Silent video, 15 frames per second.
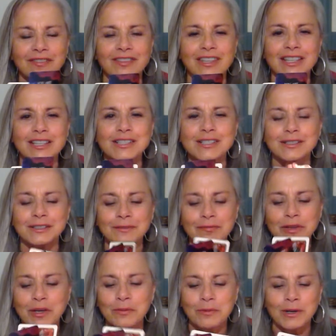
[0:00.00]
things. Uh,
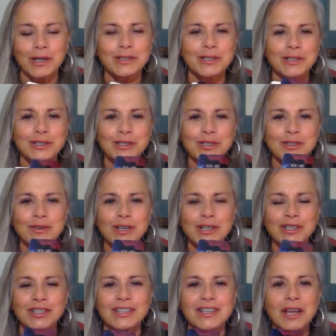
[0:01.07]
we're under
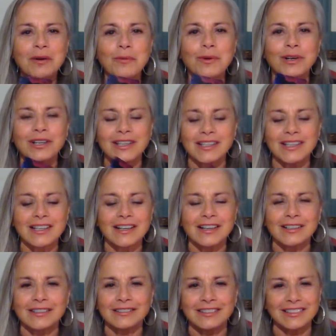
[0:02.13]
construction, networking,
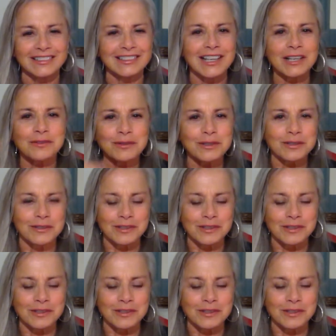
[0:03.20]
uh, electrical.